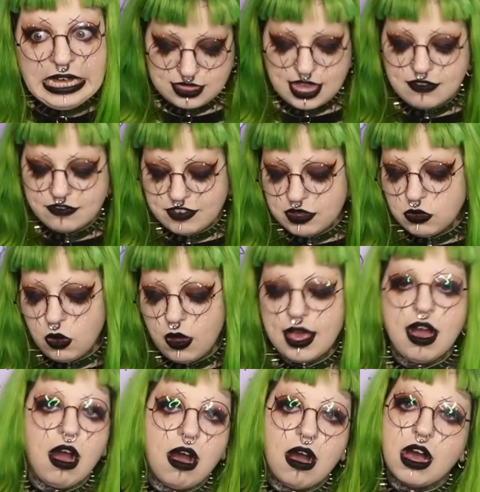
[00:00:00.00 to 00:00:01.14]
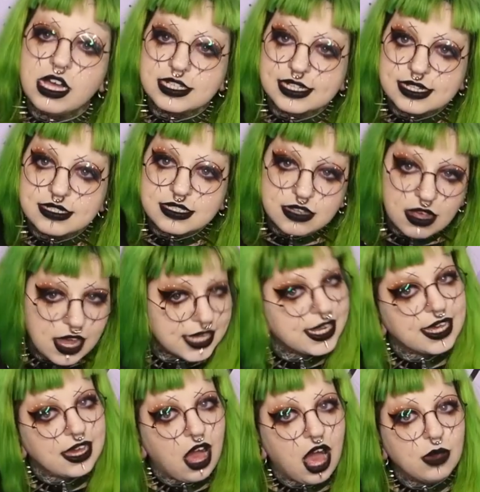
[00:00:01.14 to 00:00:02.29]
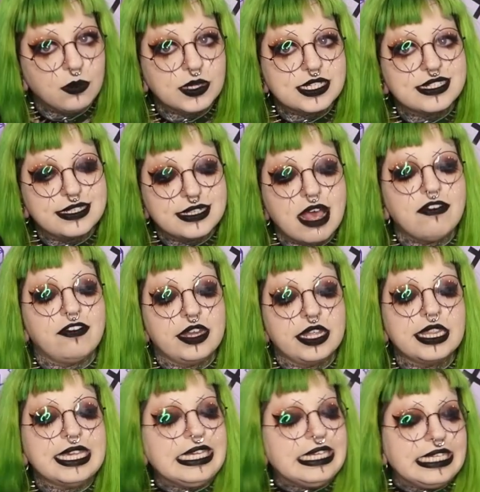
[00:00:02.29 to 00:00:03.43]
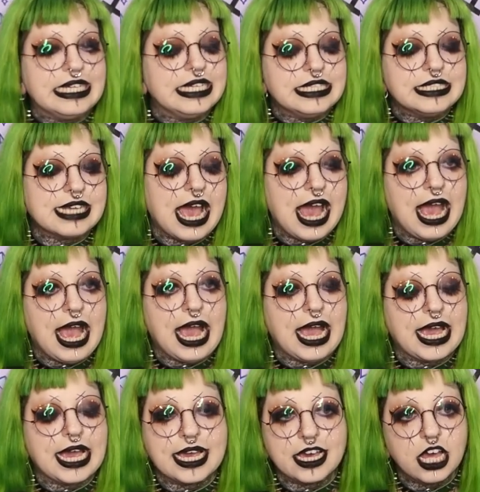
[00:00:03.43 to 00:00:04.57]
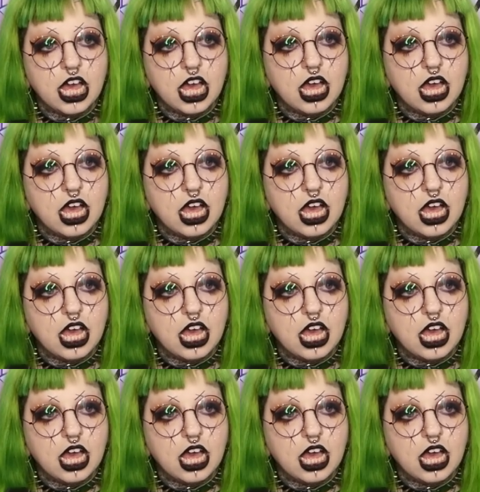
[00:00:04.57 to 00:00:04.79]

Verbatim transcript: They feel quite hard inside, like I would definitely need a